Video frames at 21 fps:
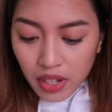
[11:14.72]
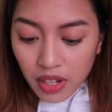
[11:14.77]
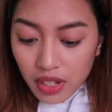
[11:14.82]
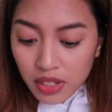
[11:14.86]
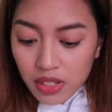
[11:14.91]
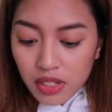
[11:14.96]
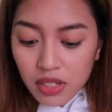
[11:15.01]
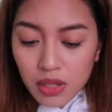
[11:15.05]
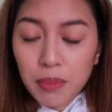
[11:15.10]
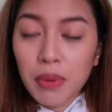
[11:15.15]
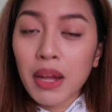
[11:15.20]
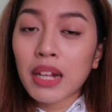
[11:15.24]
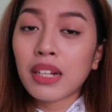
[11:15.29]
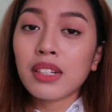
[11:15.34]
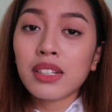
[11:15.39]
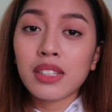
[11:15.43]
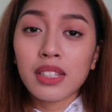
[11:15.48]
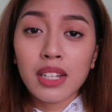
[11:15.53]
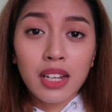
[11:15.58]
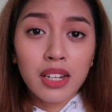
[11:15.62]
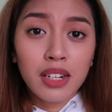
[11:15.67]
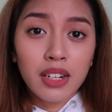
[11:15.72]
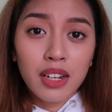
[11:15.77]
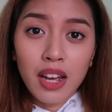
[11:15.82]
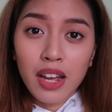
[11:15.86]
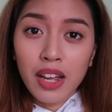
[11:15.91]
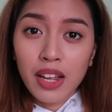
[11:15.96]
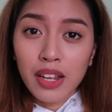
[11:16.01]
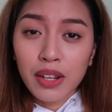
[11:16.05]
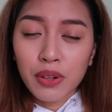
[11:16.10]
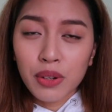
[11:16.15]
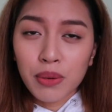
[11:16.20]
it's a palette that
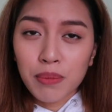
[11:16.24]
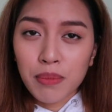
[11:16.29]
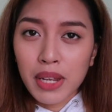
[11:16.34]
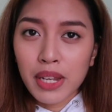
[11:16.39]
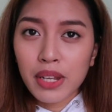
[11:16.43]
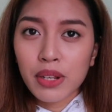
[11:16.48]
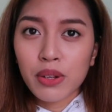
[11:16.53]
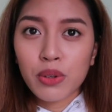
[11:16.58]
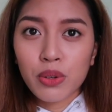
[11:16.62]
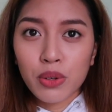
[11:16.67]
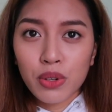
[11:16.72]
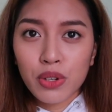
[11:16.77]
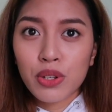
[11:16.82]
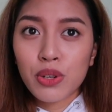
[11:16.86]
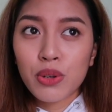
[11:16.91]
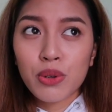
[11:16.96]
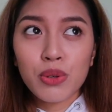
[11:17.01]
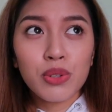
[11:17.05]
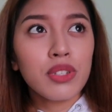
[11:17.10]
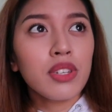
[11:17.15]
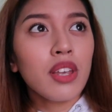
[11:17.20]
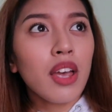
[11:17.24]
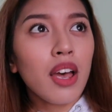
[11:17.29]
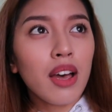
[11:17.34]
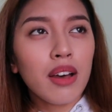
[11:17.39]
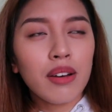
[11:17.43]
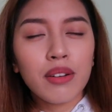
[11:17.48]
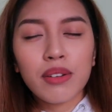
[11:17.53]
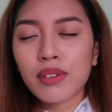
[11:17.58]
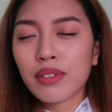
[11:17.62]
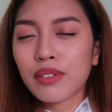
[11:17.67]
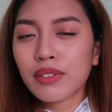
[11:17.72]
I could make good use
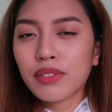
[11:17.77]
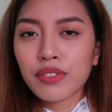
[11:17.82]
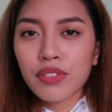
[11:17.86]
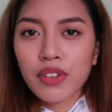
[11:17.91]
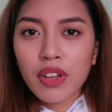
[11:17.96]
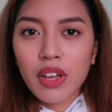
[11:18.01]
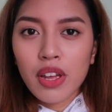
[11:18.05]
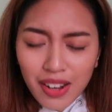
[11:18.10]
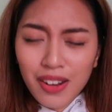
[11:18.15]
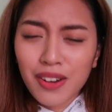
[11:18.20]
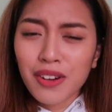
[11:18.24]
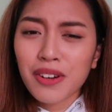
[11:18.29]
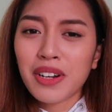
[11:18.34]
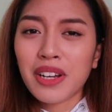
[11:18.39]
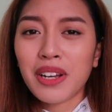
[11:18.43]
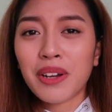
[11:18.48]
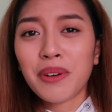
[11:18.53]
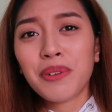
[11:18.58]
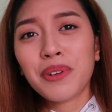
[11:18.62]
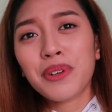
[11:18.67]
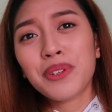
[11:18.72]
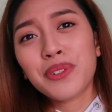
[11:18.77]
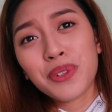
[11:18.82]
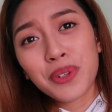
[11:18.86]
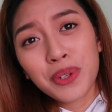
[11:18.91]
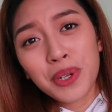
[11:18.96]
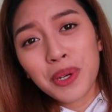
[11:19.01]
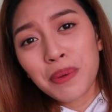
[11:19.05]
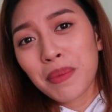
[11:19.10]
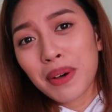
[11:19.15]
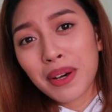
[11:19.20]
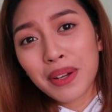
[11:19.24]
out of. Oh, I want to
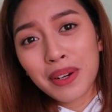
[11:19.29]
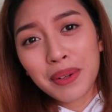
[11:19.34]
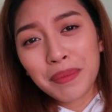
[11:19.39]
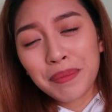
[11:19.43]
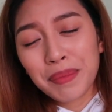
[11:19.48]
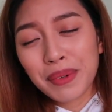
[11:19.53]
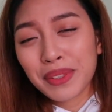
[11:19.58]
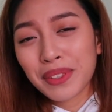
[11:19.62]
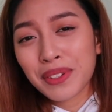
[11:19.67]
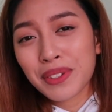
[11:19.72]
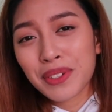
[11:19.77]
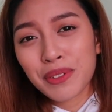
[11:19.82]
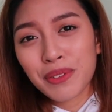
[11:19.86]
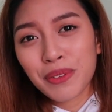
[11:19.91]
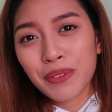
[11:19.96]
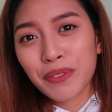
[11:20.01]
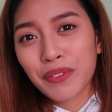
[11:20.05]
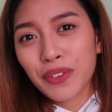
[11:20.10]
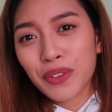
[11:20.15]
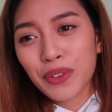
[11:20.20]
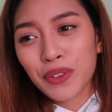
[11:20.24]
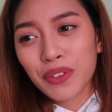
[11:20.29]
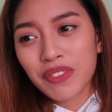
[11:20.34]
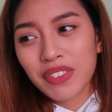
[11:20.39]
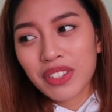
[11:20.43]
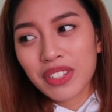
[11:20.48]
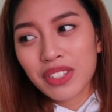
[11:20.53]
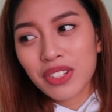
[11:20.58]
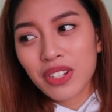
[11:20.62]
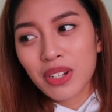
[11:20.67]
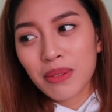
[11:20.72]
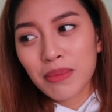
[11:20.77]
talk about it, but there's a review of
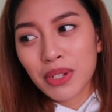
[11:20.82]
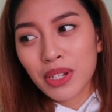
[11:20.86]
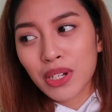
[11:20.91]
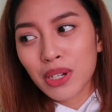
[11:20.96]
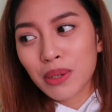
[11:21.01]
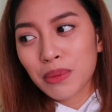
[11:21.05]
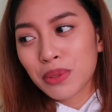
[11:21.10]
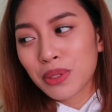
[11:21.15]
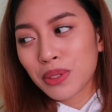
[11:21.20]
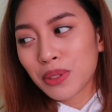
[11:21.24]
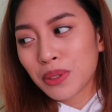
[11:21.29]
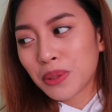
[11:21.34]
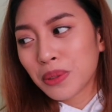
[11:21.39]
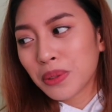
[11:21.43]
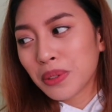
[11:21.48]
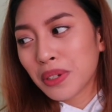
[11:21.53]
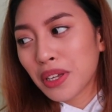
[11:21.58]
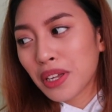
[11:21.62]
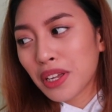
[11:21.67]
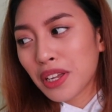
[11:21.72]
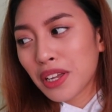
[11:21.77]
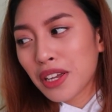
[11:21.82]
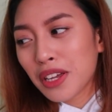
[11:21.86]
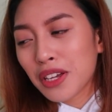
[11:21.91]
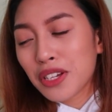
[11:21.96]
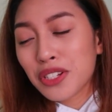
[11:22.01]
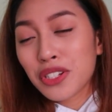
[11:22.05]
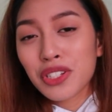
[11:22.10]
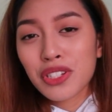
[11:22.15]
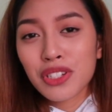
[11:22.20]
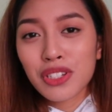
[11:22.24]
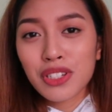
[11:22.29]
this coming up, so
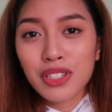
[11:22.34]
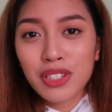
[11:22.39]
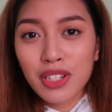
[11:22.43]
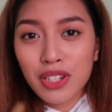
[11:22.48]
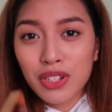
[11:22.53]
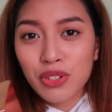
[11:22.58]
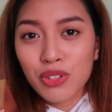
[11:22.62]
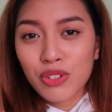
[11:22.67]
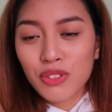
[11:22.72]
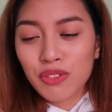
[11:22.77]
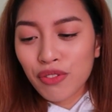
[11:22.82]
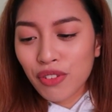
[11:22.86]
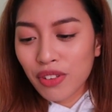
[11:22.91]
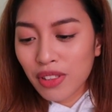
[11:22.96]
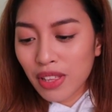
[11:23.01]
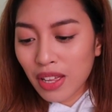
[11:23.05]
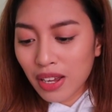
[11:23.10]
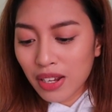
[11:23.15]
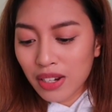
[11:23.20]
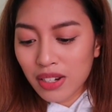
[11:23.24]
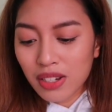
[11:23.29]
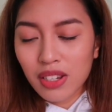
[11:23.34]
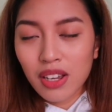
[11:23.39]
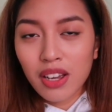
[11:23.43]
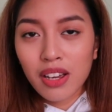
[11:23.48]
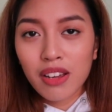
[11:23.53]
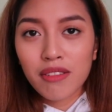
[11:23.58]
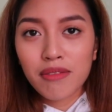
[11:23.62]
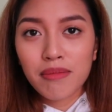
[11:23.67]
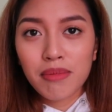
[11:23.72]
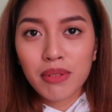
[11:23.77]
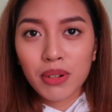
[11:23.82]
just stay tuned for that.
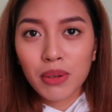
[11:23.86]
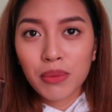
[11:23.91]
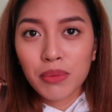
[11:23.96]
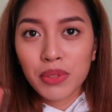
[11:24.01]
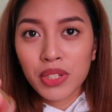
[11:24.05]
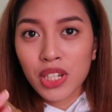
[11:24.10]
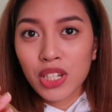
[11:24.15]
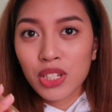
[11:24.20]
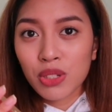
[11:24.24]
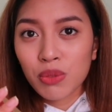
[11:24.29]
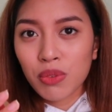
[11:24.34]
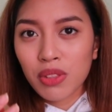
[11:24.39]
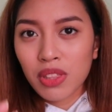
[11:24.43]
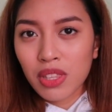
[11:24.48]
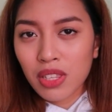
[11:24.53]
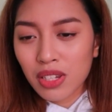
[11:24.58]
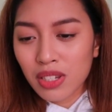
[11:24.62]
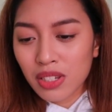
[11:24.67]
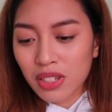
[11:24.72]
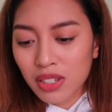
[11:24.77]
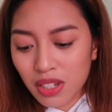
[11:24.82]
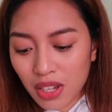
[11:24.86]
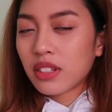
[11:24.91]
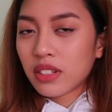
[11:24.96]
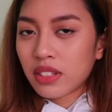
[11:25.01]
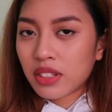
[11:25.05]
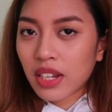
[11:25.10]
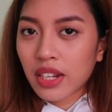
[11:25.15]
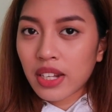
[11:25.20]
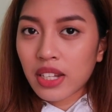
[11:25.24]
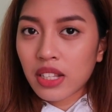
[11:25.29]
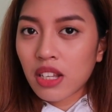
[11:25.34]
I've been obsessed with this. The
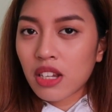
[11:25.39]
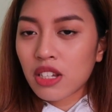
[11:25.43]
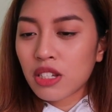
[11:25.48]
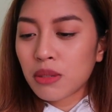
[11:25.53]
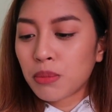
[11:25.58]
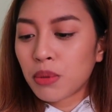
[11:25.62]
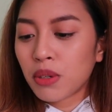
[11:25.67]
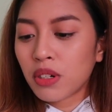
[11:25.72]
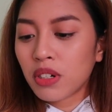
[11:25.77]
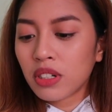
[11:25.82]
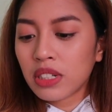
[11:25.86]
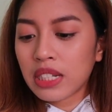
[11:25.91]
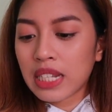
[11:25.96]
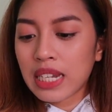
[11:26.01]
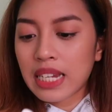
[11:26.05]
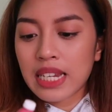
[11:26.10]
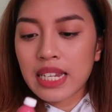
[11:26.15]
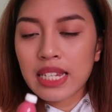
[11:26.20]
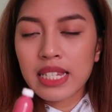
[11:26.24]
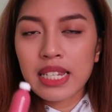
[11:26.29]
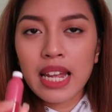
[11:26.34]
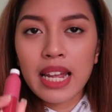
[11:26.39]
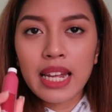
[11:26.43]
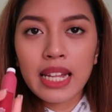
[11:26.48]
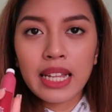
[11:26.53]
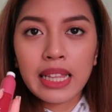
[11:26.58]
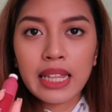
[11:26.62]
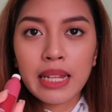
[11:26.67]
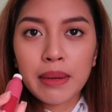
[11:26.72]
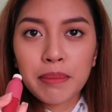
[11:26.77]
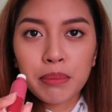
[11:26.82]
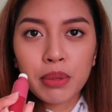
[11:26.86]
second last product is a
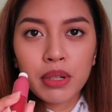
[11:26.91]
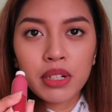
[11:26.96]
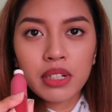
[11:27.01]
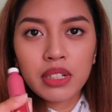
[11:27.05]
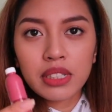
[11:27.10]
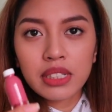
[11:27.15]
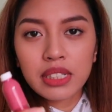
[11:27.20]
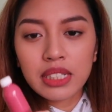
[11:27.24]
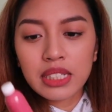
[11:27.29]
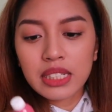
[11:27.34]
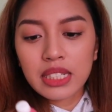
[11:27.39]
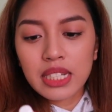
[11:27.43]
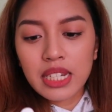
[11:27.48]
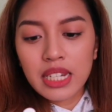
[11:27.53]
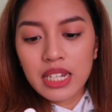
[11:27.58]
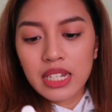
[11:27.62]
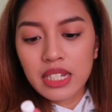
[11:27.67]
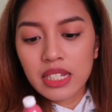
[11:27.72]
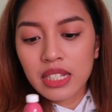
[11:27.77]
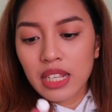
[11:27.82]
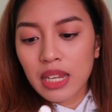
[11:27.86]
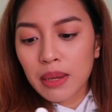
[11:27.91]
lip product. This is